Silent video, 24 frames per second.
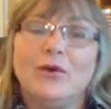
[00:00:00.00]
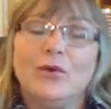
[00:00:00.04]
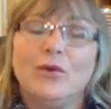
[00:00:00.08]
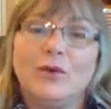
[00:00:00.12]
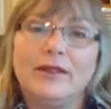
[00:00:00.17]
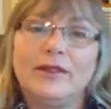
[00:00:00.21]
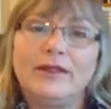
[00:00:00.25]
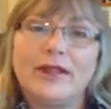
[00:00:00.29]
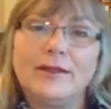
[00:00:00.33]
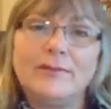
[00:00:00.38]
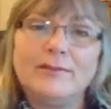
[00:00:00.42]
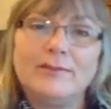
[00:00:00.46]

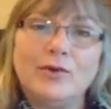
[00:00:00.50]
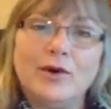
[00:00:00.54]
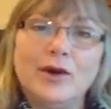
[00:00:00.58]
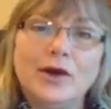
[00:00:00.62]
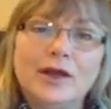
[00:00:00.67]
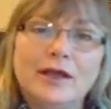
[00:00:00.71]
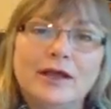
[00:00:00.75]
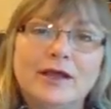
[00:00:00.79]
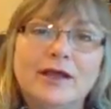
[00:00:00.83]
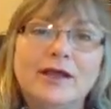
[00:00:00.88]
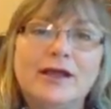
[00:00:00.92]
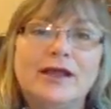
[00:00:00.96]
When they
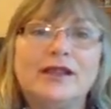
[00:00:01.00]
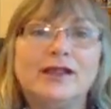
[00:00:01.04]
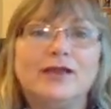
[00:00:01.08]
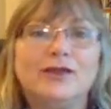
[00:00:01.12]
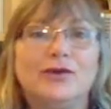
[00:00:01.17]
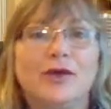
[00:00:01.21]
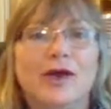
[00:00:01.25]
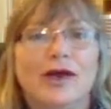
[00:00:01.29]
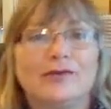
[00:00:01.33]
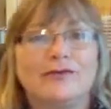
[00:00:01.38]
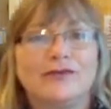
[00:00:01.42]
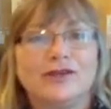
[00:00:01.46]
book,
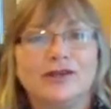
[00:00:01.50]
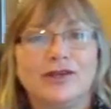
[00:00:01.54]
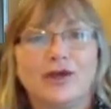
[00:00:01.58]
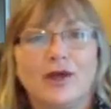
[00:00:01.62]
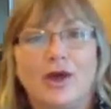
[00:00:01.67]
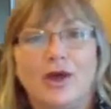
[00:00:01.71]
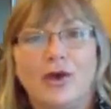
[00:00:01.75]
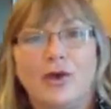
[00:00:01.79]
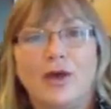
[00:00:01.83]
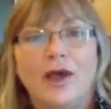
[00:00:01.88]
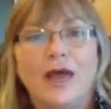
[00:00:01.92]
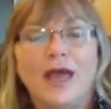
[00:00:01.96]
you have to
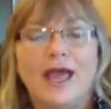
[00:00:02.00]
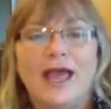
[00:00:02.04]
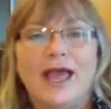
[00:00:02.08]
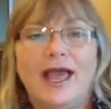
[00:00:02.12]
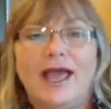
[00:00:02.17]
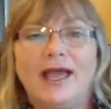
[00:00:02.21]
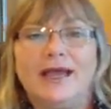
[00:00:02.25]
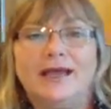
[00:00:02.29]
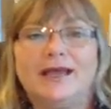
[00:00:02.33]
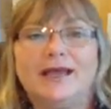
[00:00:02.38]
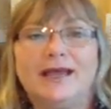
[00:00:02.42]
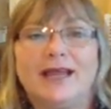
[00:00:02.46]
go,
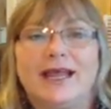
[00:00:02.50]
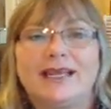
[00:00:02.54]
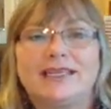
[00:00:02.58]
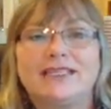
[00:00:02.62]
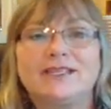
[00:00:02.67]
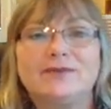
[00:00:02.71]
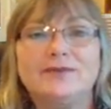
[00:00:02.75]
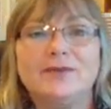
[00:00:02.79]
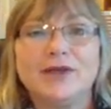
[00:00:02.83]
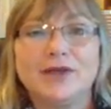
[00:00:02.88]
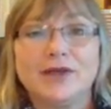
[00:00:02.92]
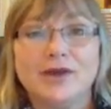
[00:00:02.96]
and it
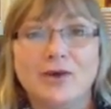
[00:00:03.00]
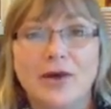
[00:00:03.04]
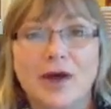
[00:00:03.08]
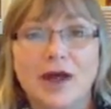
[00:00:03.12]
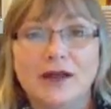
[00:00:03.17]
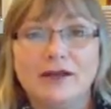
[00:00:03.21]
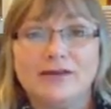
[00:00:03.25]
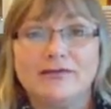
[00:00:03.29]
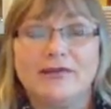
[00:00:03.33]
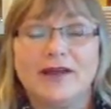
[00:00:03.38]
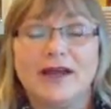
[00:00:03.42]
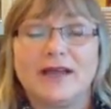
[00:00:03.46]
has to be a
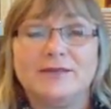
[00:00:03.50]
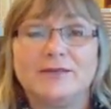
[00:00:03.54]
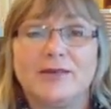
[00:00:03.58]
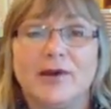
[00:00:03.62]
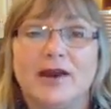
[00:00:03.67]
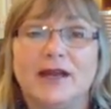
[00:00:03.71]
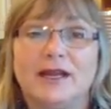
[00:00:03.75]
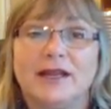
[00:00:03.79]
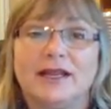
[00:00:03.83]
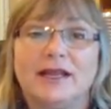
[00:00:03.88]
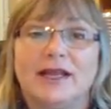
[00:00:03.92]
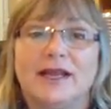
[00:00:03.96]
qualified
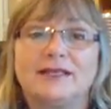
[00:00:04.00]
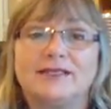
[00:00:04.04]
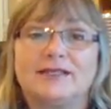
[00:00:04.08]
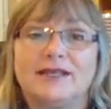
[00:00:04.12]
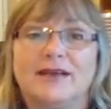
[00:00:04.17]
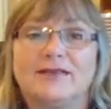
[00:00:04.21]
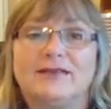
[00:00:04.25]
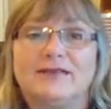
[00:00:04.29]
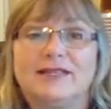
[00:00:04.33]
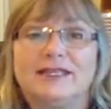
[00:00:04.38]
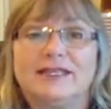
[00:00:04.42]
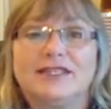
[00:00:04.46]
party. It has
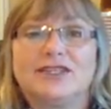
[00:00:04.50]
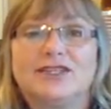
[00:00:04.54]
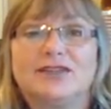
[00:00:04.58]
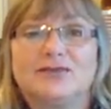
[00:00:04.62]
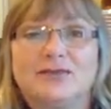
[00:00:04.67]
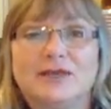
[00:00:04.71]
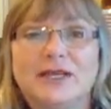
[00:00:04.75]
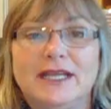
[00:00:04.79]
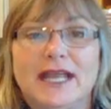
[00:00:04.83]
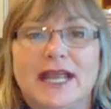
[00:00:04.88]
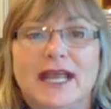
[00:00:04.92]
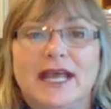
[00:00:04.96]
to have at least
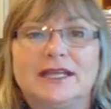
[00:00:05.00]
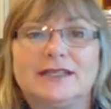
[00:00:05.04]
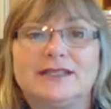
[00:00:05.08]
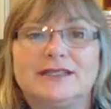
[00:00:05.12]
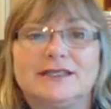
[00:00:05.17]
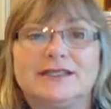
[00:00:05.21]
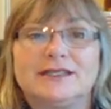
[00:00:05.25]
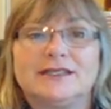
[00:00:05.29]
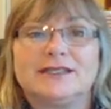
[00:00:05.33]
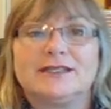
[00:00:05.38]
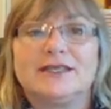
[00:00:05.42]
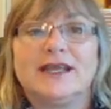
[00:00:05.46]
3
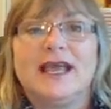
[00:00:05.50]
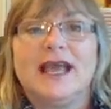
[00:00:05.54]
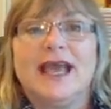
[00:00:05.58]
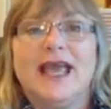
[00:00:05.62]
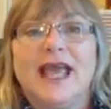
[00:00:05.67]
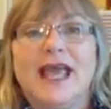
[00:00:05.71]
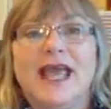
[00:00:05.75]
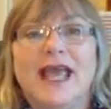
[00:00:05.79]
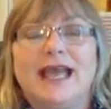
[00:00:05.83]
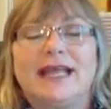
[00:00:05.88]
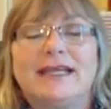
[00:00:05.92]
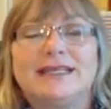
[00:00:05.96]
guests
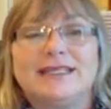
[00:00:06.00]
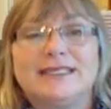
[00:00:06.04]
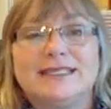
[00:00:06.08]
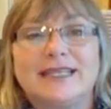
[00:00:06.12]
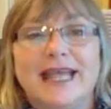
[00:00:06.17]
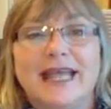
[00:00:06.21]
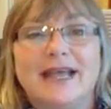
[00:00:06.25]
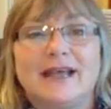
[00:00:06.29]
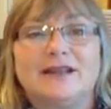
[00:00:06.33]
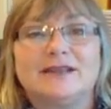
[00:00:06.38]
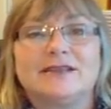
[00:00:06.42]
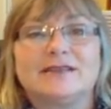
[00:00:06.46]
and
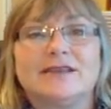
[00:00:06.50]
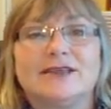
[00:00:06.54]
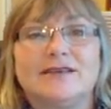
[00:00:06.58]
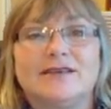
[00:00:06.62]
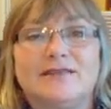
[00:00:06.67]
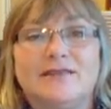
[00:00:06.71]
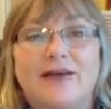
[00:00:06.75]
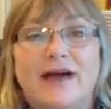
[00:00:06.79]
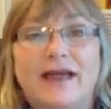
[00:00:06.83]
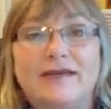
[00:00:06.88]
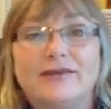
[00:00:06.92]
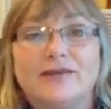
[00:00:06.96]
sales
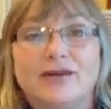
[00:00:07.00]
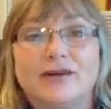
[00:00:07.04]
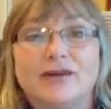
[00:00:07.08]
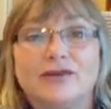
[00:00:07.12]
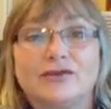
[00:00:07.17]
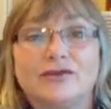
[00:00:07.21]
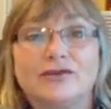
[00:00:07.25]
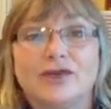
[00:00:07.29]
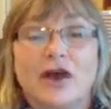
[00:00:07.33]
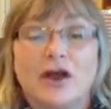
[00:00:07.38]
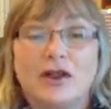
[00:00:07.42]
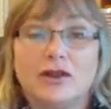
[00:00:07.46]
of
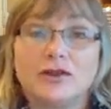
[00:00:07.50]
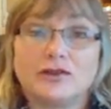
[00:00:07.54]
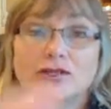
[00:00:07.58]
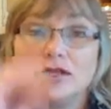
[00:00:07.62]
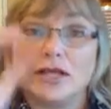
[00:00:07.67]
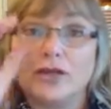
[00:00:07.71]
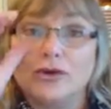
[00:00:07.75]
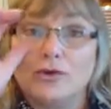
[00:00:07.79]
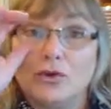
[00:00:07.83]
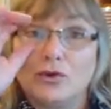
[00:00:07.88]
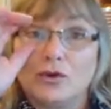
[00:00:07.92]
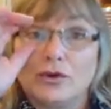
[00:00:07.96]
$500
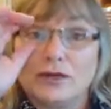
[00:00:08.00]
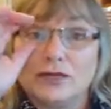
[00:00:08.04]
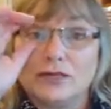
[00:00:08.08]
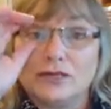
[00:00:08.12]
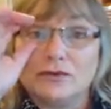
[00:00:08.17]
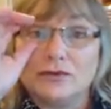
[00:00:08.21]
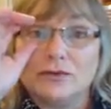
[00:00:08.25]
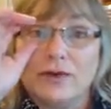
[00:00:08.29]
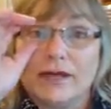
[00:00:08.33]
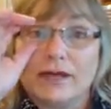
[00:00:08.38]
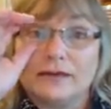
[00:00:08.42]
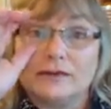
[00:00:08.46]
in order
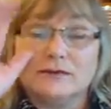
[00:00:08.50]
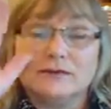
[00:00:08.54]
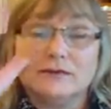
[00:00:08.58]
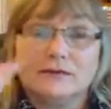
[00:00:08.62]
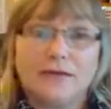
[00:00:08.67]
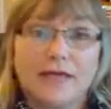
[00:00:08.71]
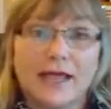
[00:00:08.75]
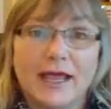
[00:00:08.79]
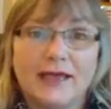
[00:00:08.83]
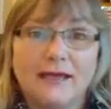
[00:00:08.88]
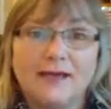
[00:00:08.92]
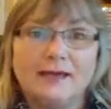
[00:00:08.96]
to win,
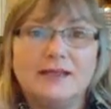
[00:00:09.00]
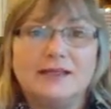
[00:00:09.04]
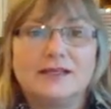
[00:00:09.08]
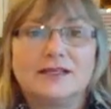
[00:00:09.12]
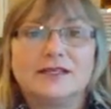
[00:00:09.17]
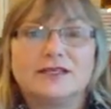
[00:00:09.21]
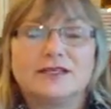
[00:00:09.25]
okay?